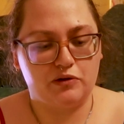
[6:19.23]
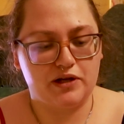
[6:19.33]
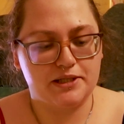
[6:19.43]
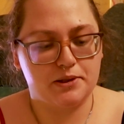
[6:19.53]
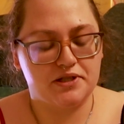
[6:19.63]
and
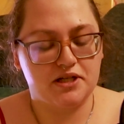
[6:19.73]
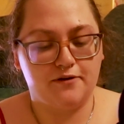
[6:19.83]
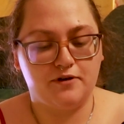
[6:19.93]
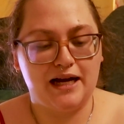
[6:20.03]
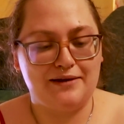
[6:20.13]
all that sort of
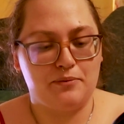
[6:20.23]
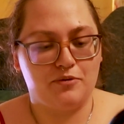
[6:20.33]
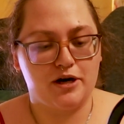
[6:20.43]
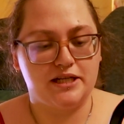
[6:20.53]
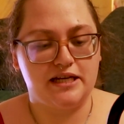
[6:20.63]
stuff. I have a
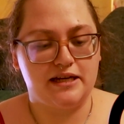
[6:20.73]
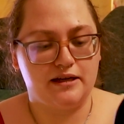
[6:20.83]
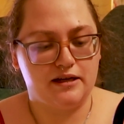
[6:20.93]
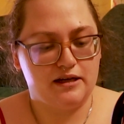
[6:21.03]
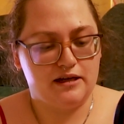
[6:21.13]
pretty